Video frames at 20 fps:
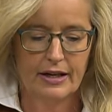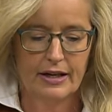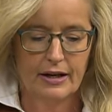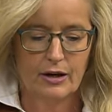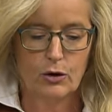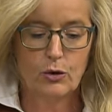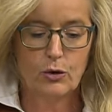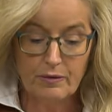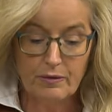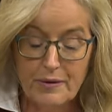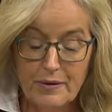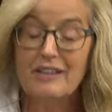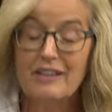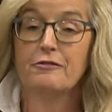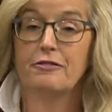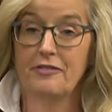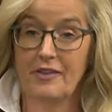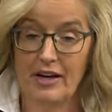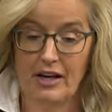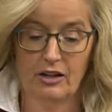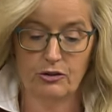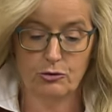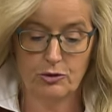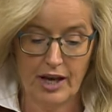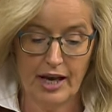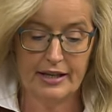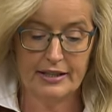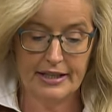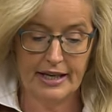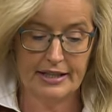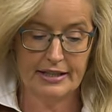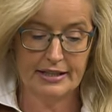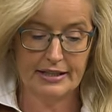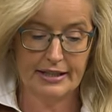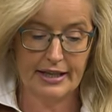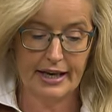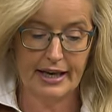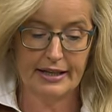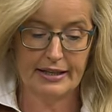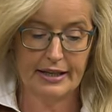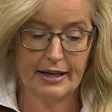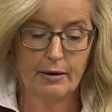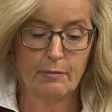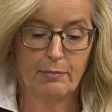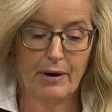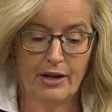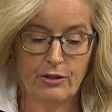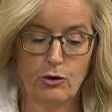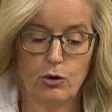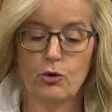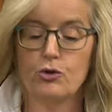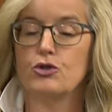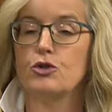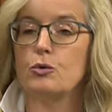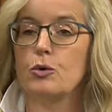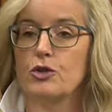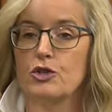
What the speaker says: who have been failed again and again by those who are